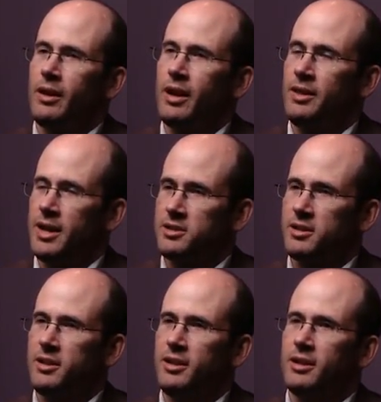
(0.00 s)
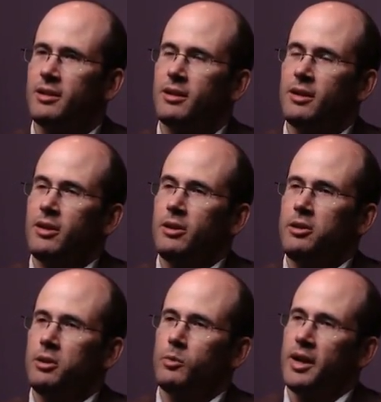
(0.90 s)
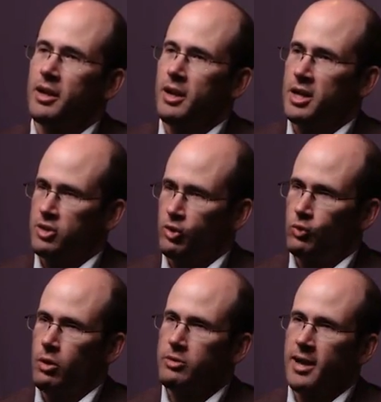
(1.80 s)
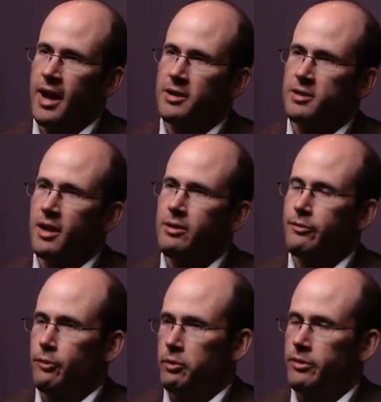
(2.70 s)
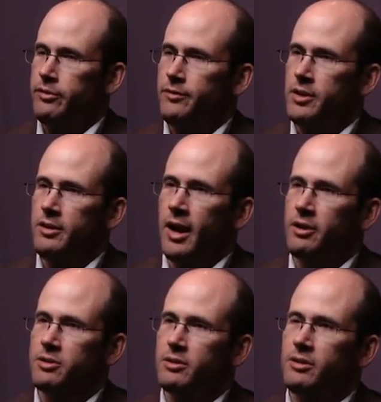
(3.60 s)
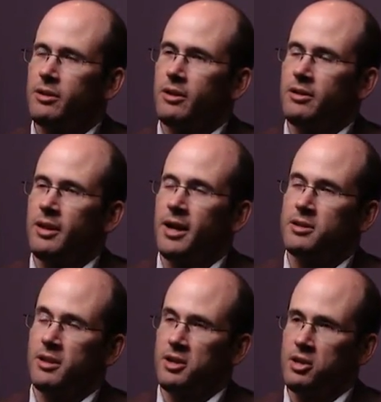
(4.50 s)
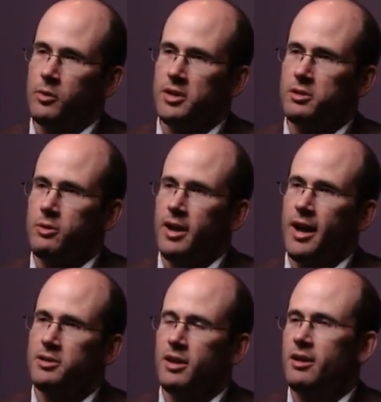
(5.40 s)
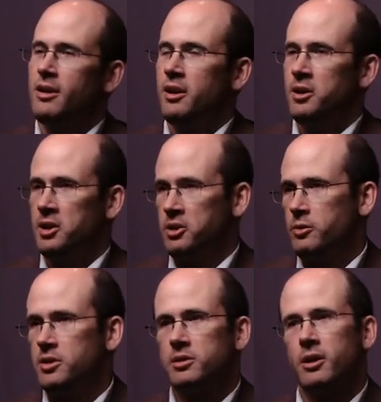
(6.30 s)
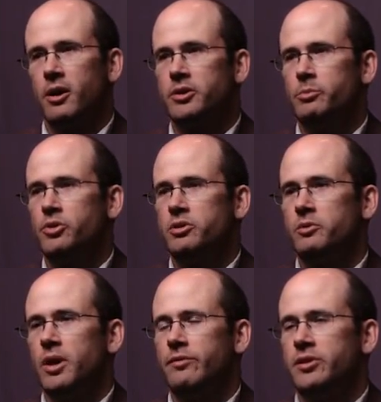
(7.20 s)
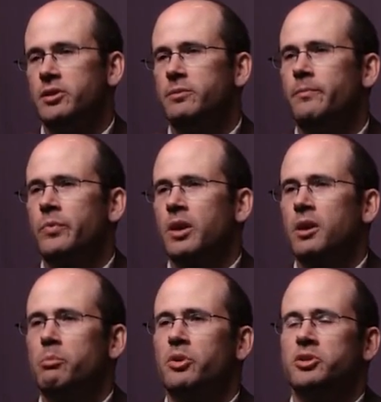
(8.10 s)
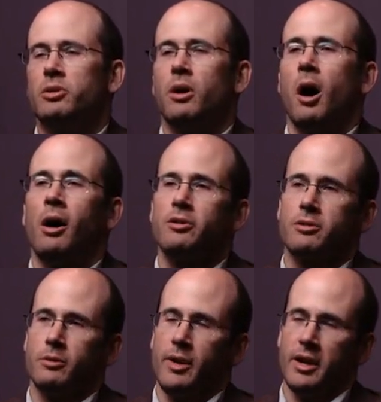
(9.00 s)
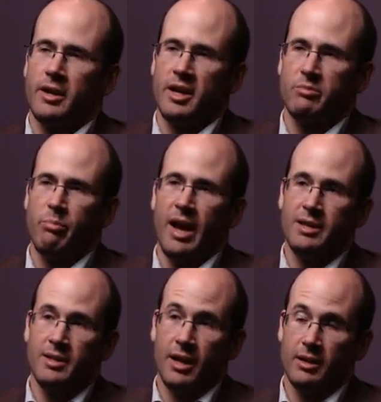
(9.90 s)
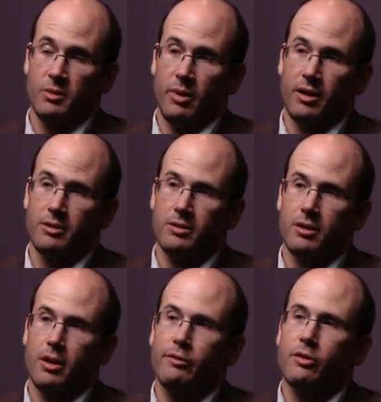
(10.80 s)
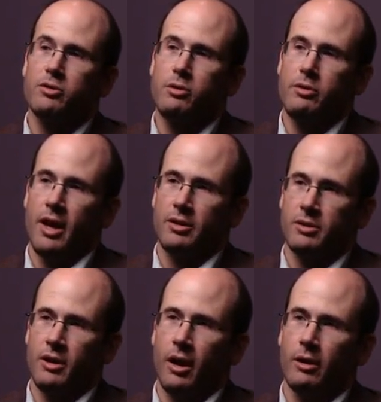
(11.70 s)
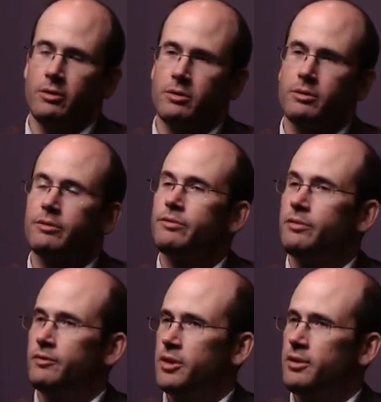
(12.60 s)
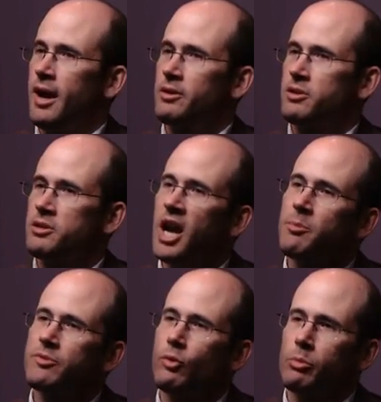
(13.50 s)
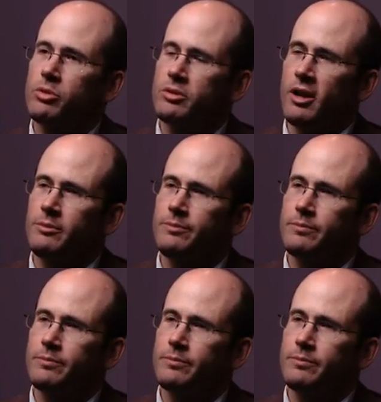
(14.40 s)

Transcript: And that's the key. You'll recognize a gross asset for the $50,000. That's an increase to an asset and an increase to contribution revenue. But you'll also recognize bad debt expense for $2,000, $50,000 times 4%.